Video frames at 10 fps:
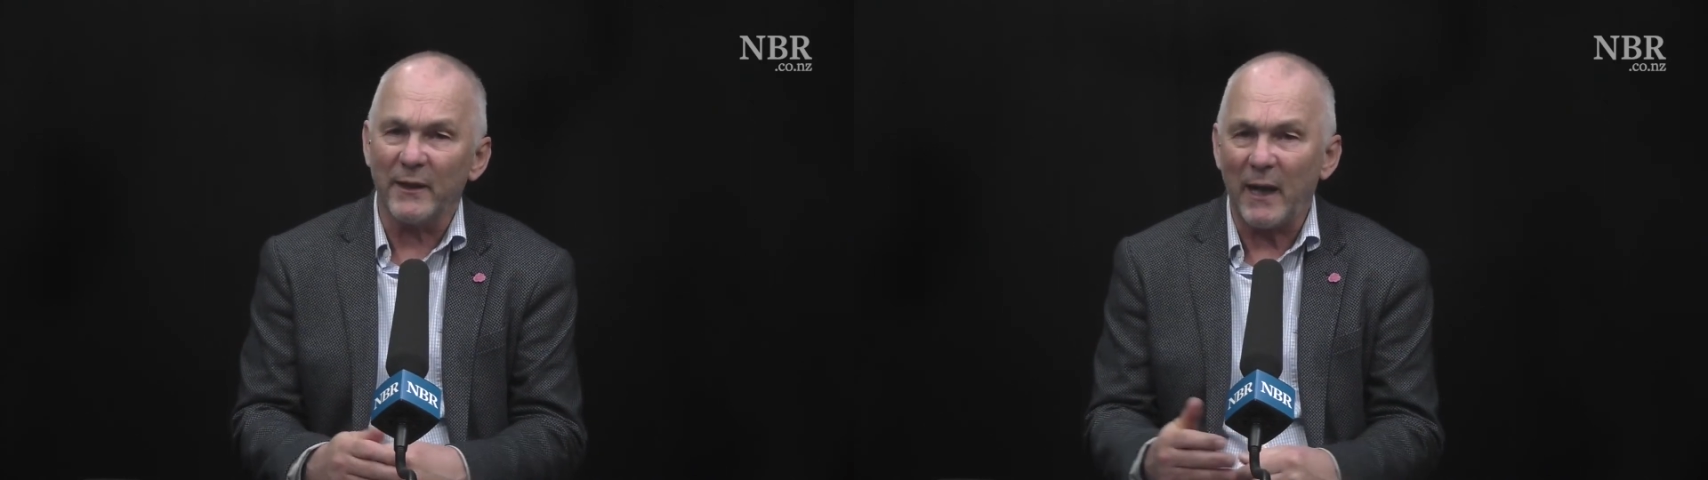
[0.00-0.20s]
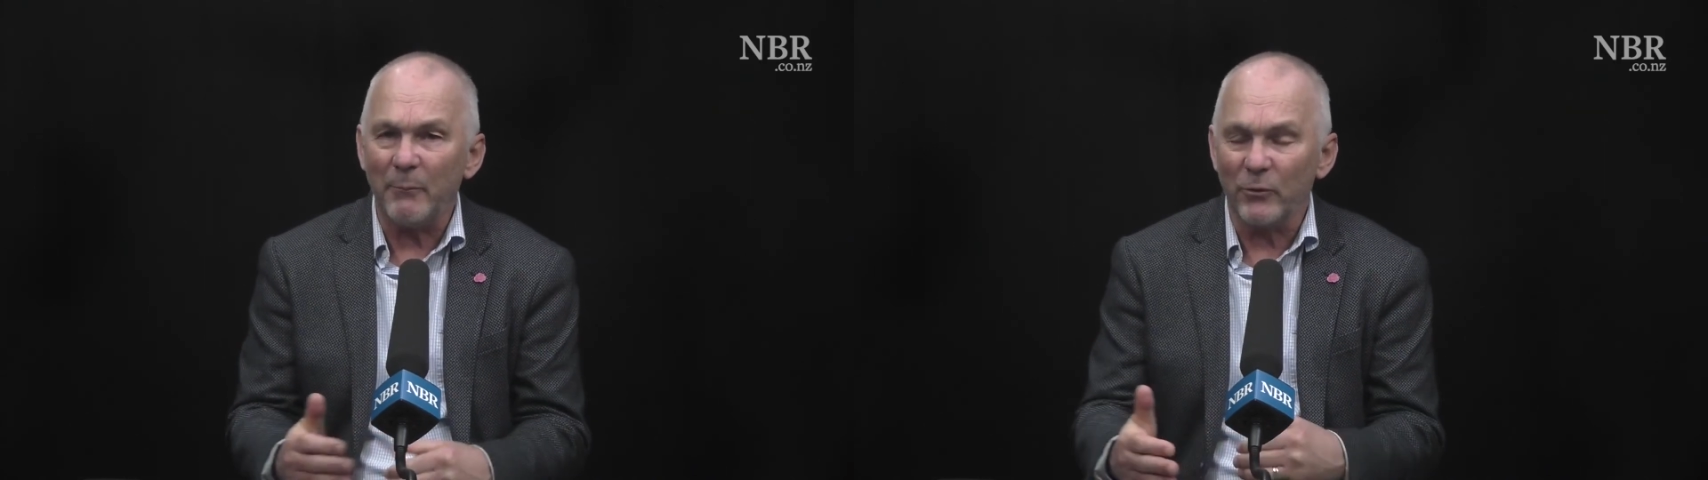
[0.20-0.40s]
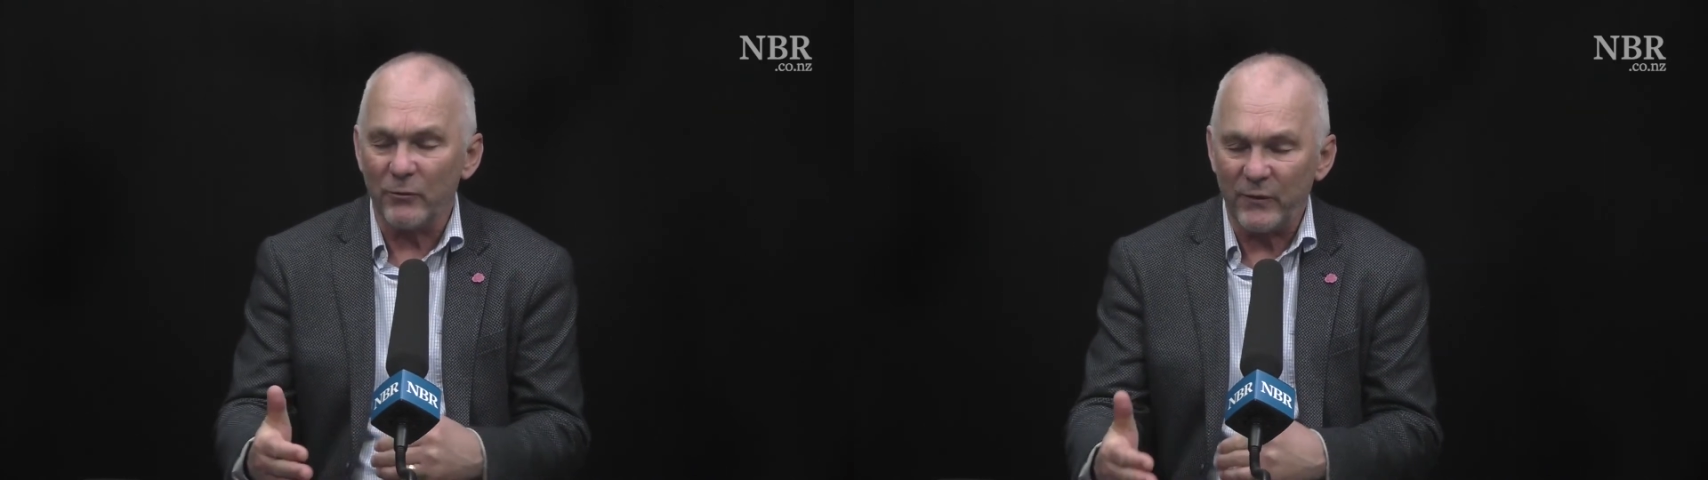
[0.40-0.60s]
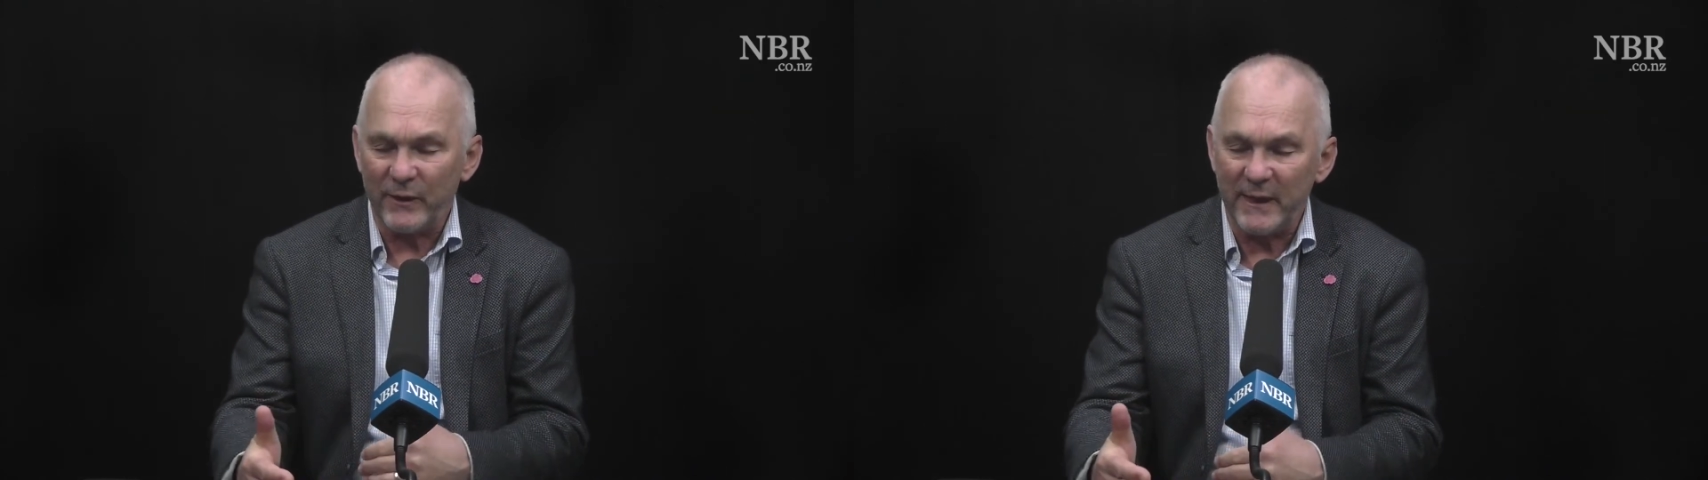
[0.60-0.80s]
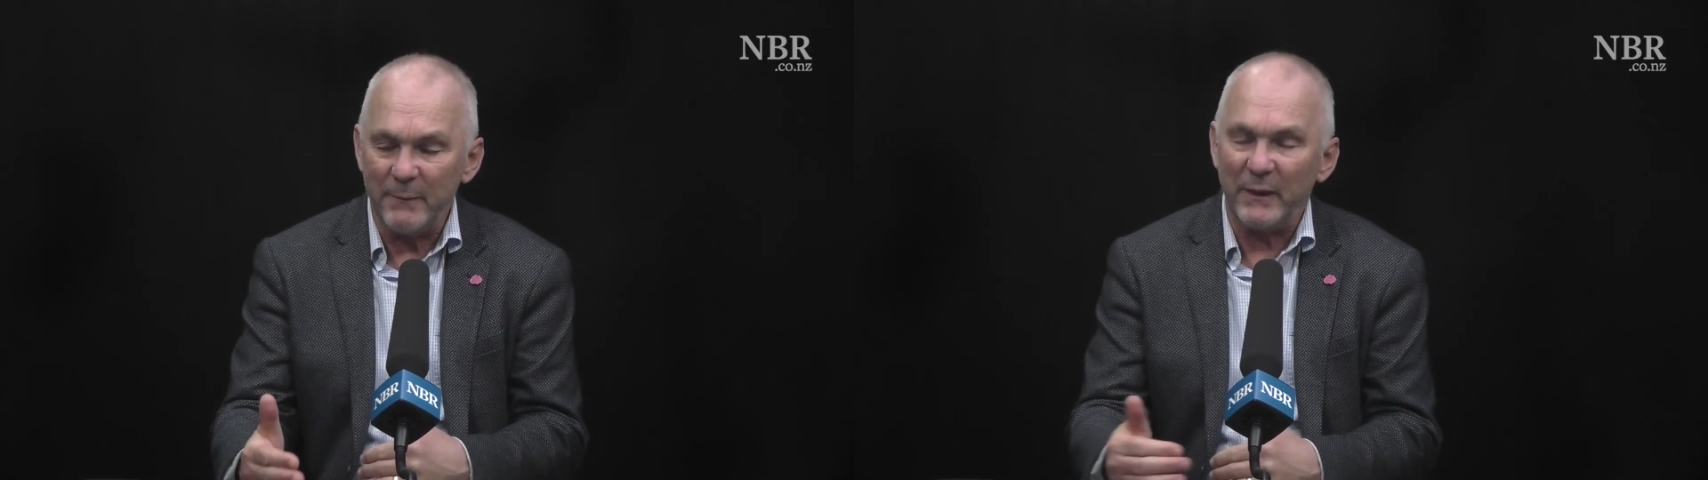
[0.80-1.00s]
a number of
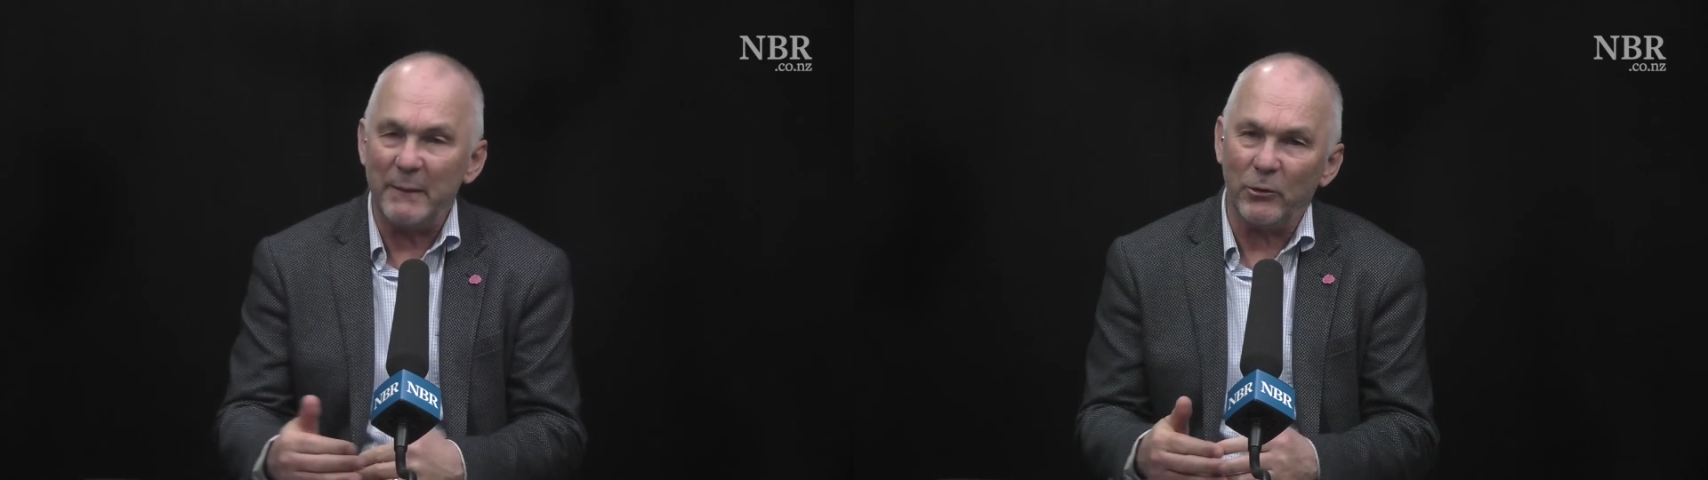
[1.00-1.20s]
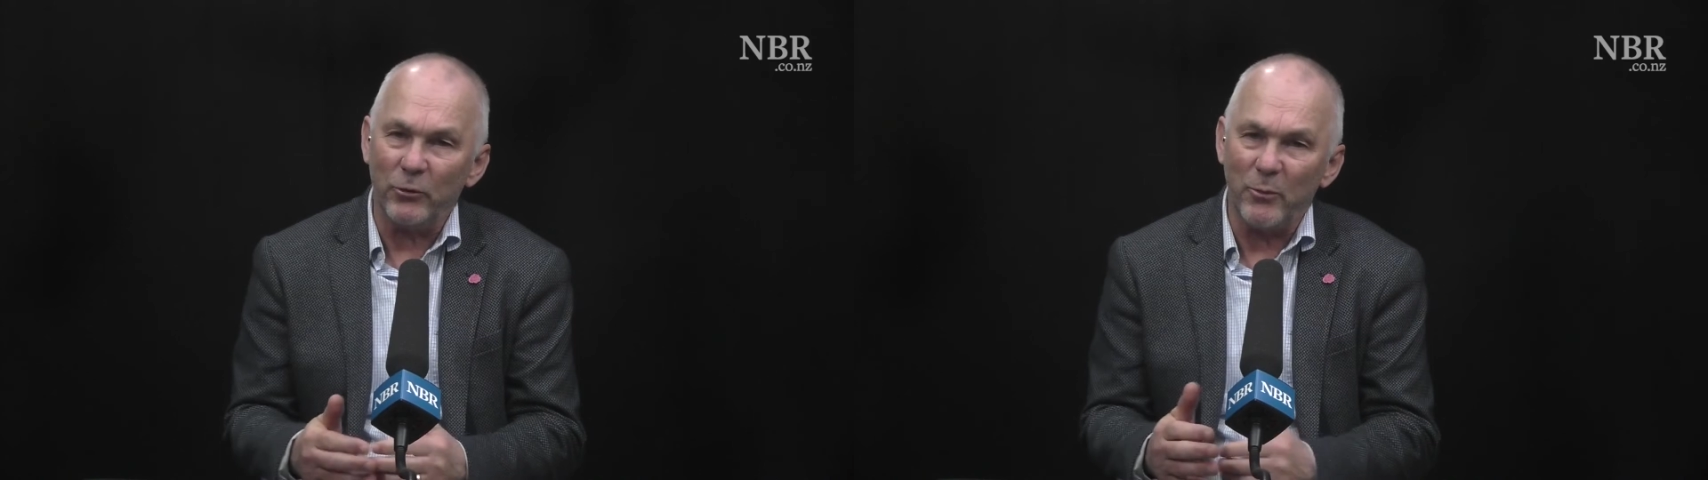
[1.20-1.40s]
key people